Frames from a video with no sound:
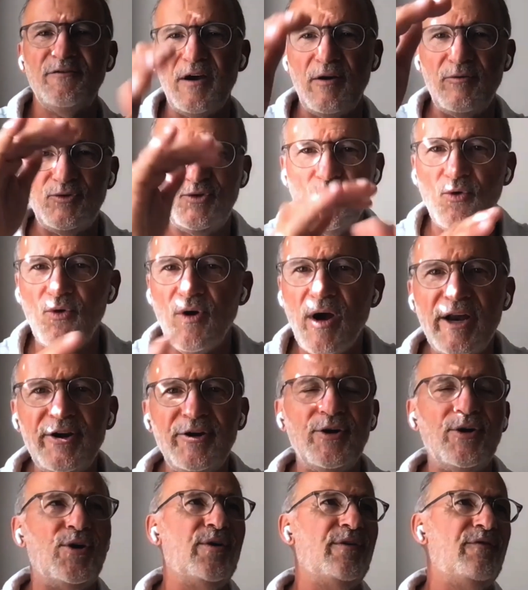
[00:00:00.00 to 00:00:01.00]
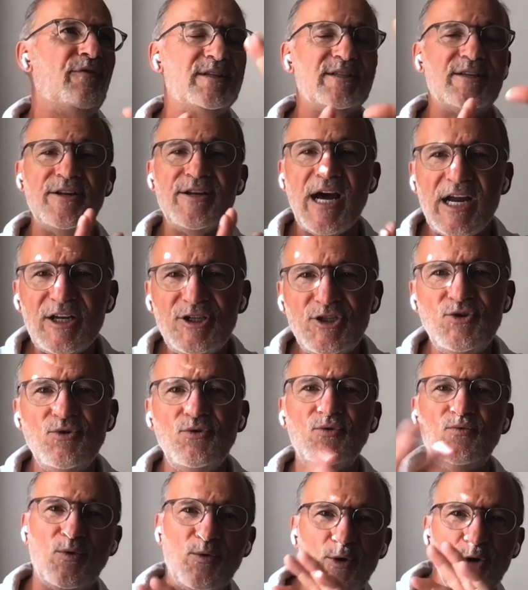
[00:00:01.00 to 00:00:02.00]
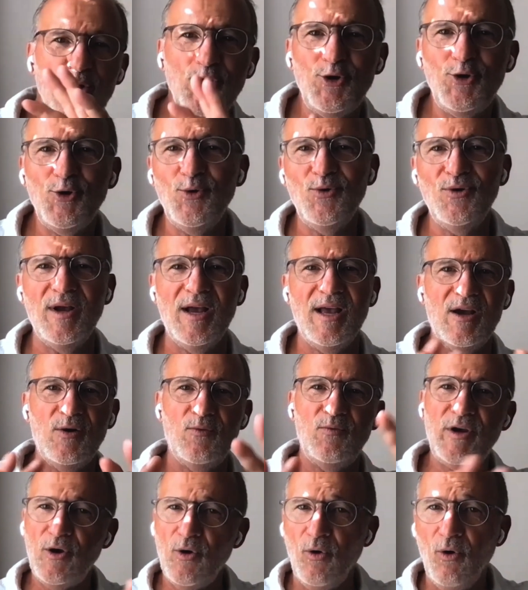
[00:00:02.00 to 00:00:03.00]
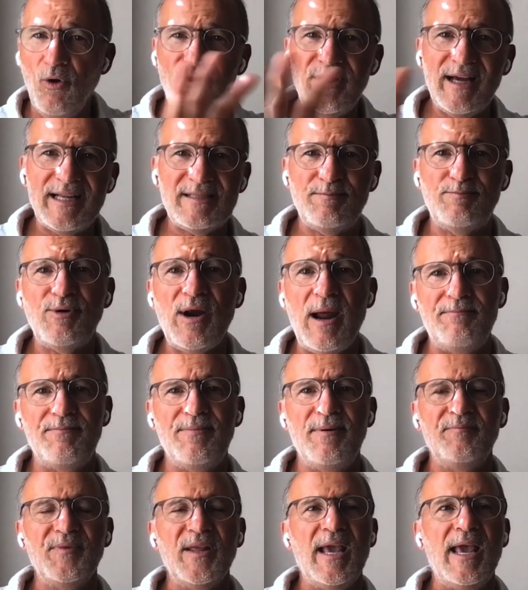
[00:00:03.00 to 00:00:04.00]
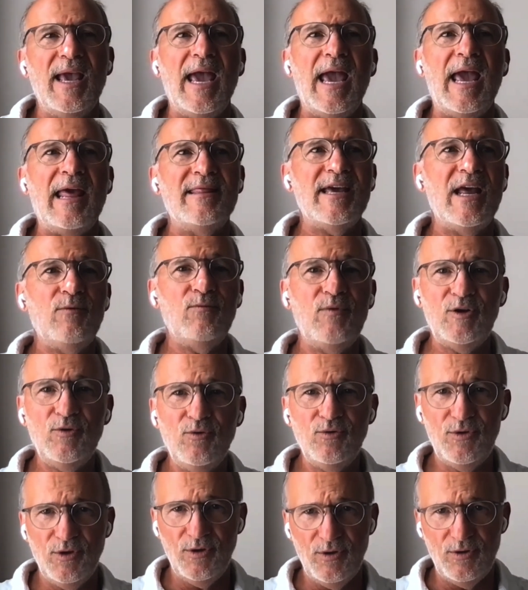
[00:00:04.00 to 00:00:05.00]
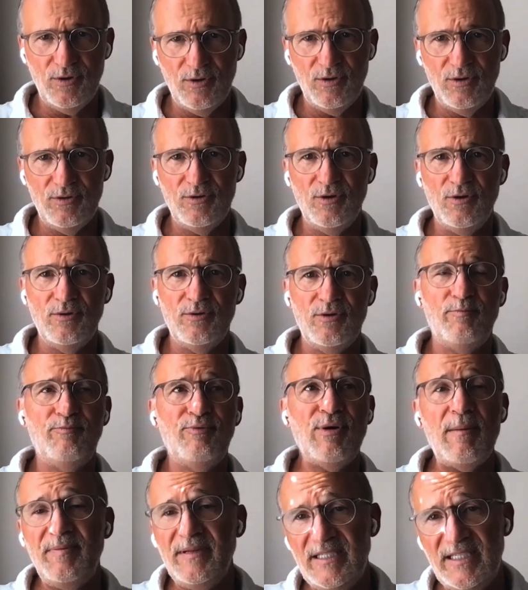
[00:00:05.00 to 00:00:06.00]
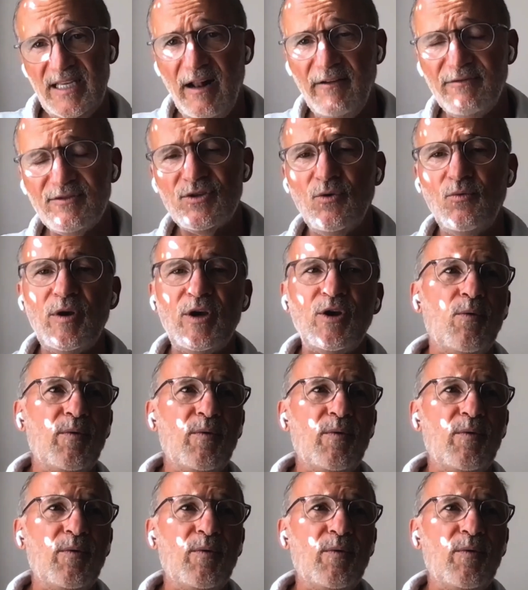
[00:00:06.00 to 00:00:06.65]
If I have to go under, if it's a night shoot, we're going to do, we go all that prep. And then we do the, the, the, prep itself. So we